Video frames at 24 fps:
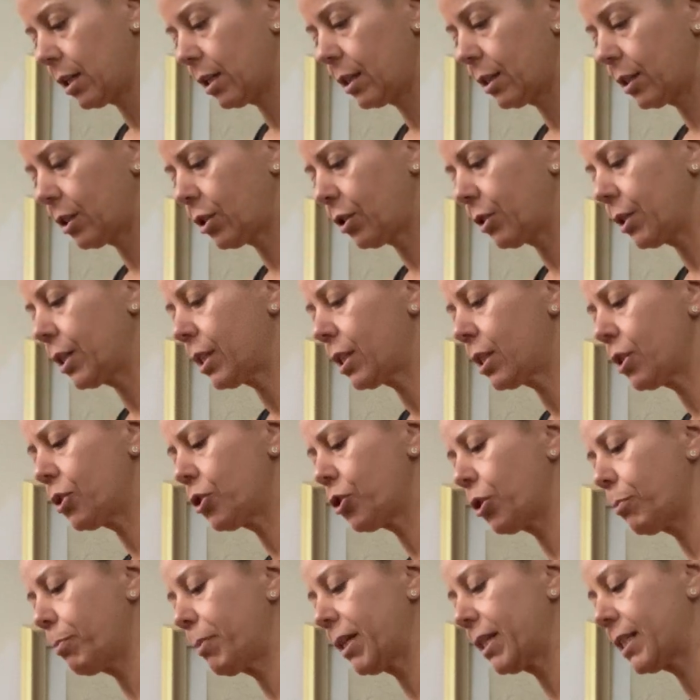so this is
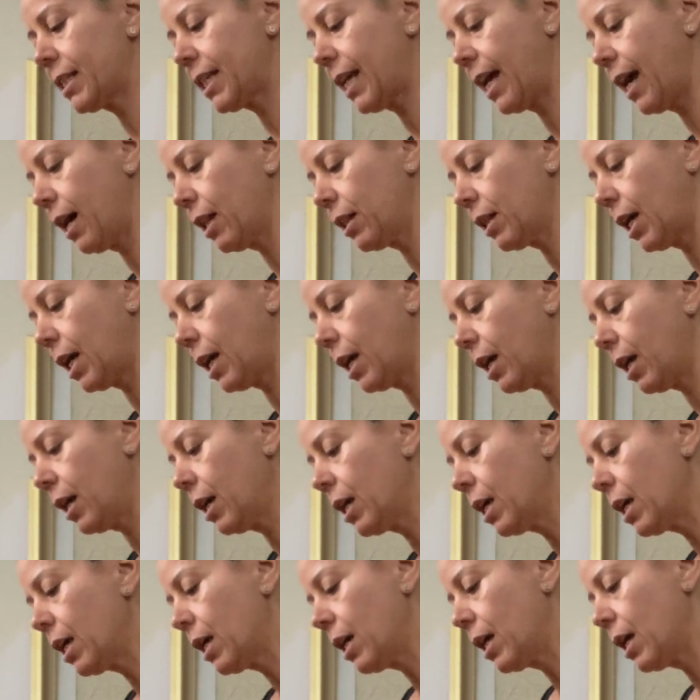your patella,
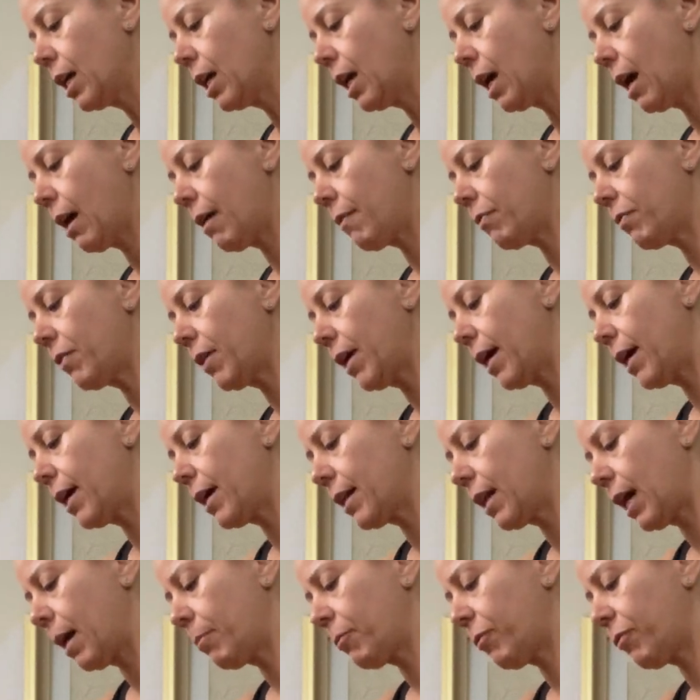and
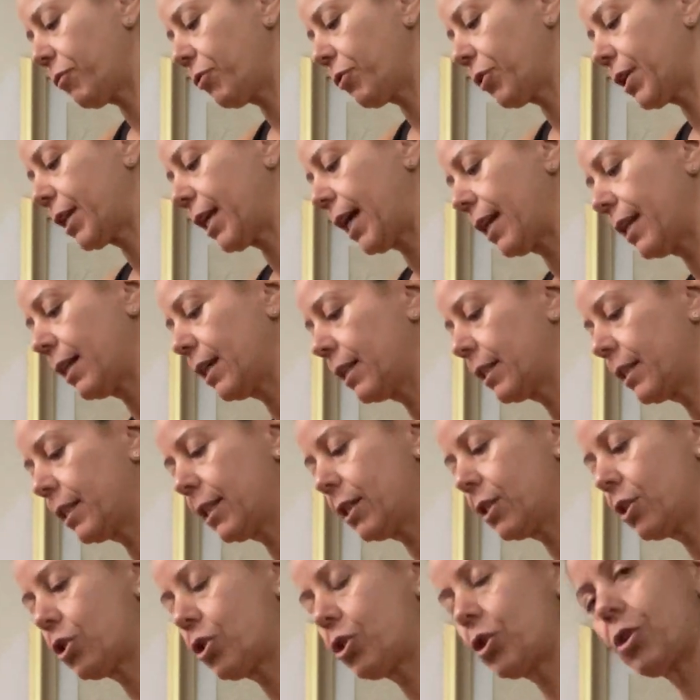then I'm forgetting
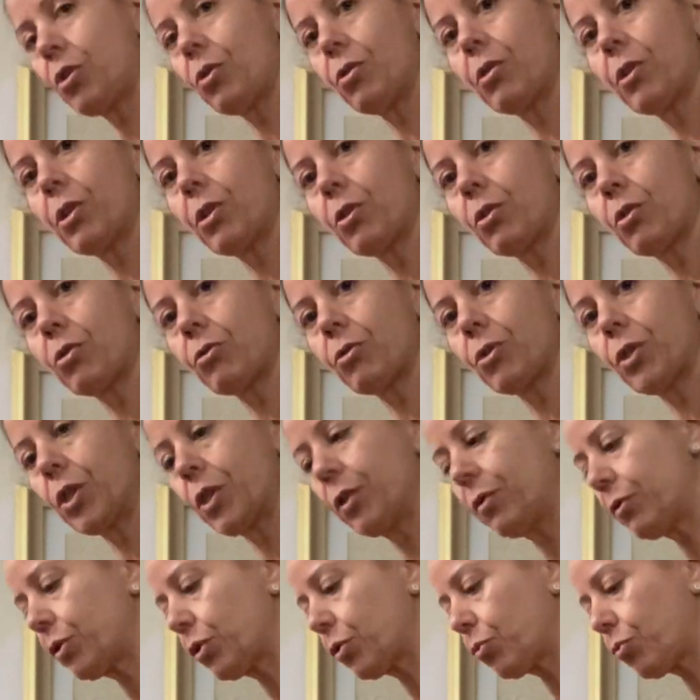these 2 little
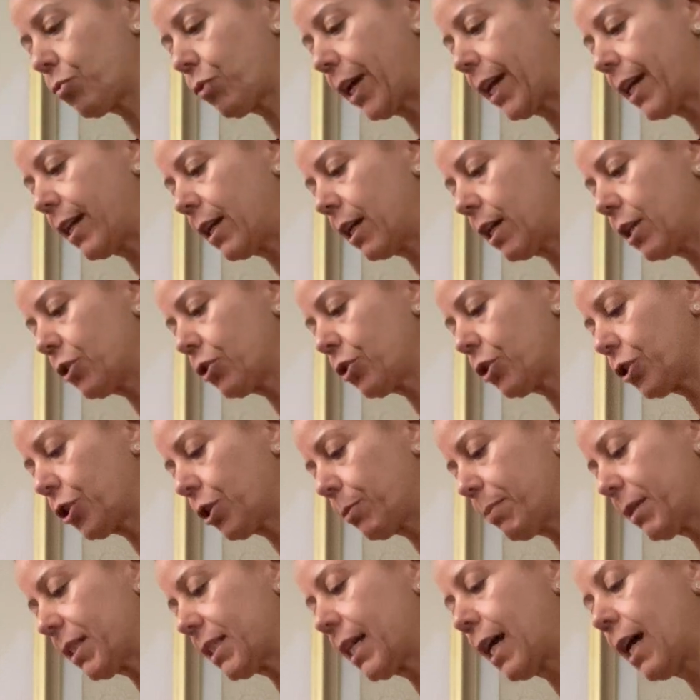grooves right under your
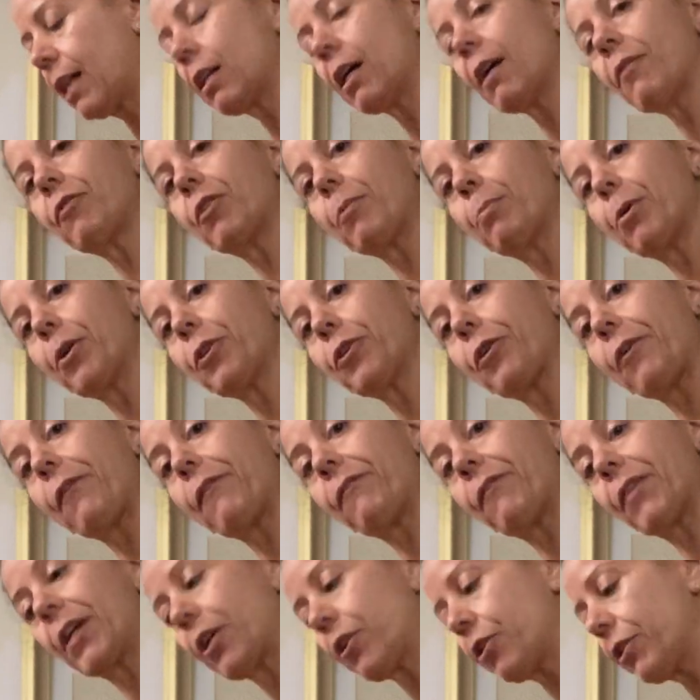patella. If you put your
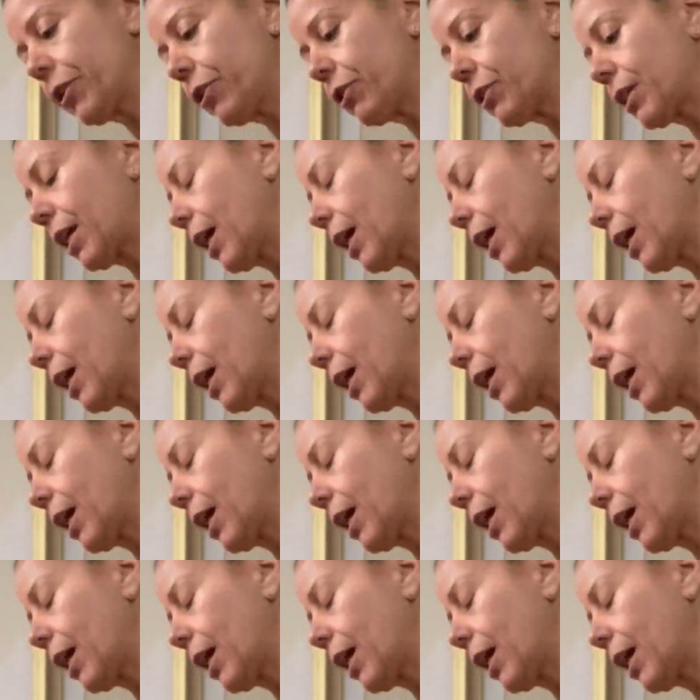finger there, it's